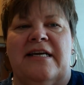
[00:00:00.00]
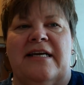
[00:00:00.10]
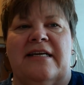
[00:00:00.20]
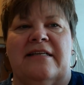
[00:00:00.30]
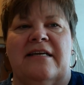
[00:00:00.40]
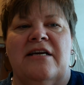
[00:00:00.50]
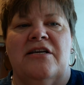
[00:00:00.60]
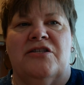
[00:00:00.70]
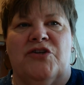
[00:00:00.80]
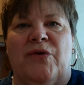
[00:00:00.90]
and
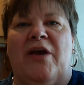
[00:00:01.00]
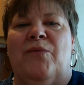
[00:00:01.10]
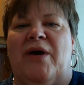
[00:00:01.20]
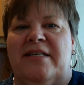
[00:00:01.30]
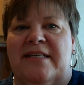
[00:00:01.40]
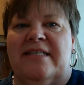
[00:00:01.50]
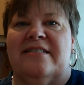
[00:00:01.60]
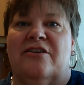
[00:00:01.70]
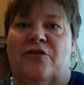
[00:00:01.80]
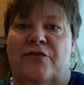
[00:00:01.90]
it's a great way to get to
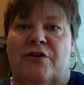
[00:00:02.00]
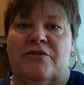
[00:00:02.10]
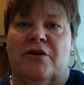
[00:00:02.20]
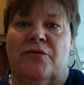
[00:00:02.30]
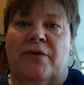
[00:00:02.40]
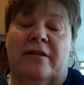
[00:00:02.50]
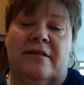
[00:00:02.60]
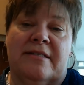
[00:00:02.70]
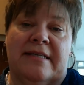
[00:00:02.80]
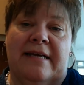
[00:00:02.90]
know folks around
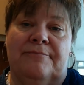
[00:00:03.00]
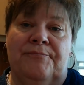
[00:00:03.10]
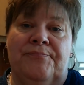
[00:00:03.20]
the state